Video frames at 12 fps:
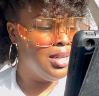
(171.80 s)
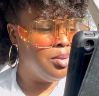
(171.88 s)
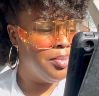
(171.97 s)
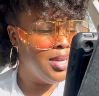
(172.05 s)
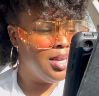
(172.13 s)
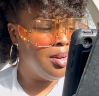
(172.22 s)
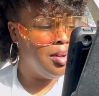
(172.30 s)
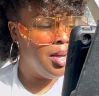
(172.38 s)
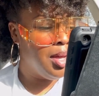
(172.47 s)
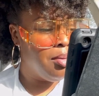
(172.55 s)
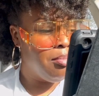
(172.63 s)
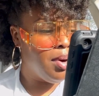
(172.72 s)
a little bit
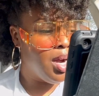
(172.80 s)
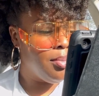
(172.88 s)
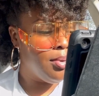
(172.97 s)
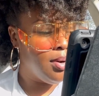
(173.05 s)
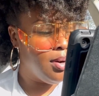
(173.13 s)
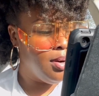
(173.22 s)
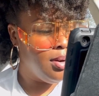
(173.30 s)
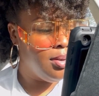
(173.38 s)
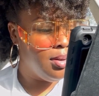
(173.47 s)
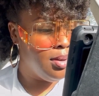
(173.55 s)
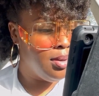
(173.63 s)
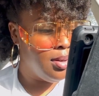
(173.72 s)
barber
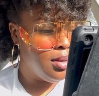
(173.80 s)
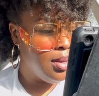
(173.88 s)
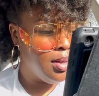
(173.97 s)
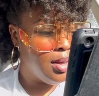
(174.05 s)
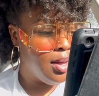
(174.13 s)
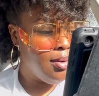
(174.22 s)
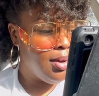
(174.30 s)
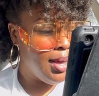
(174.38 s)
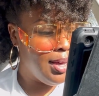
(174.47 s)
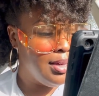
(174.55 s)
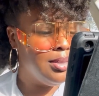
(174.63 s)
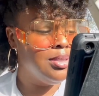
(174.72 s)

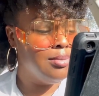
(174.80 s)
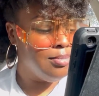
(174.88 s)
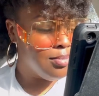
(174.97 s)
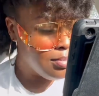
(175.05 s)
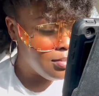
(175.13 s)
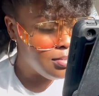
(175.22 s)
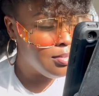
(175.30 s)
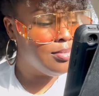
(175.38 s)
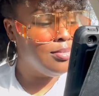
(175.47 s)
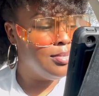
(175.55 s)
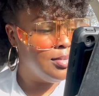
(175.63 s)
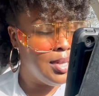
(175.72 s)
okay
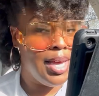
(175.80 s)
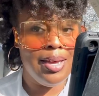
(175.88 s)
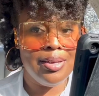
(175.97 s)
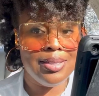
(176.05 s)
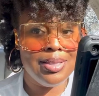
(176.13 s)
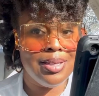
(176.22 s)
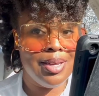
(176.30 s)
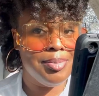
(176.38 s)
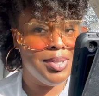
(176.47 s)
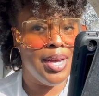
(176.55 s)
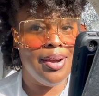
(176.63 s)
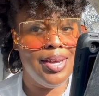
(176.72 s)
next i'm
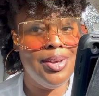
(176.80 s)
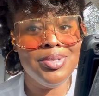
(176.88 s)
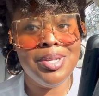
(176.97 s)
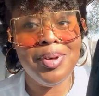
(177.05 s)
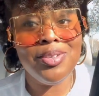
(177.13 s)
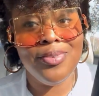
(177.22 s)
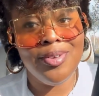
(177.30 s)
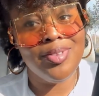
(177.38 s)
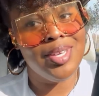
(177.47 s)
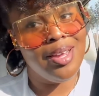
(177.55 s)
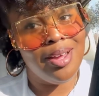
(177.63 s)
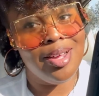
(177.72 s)
sorry he was almost
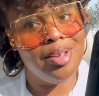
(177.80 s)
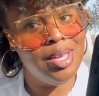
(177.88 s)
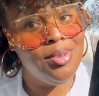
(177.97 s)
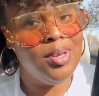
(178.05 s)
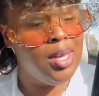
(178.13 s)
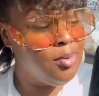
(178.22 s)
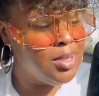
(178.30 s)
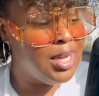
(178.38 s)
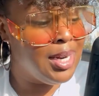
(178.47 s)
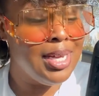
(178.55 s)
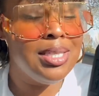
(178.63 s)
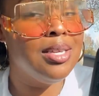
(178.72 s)
50 y'all he, he was a
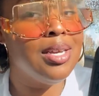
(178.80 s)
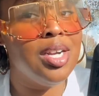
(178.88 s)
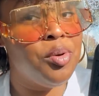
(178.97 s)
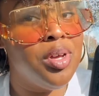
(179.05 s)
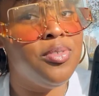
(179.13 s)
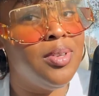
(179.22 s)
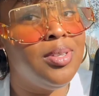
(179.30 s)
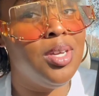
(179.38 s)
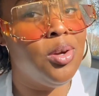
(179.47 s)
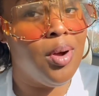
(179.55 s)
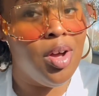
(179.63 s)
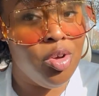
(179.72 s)
nice looking almost 50
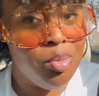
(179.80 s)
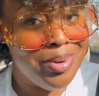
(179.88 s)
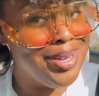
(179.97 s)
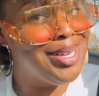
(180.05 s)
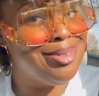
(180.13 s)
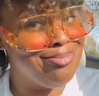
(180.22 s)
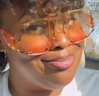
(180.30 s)
year old but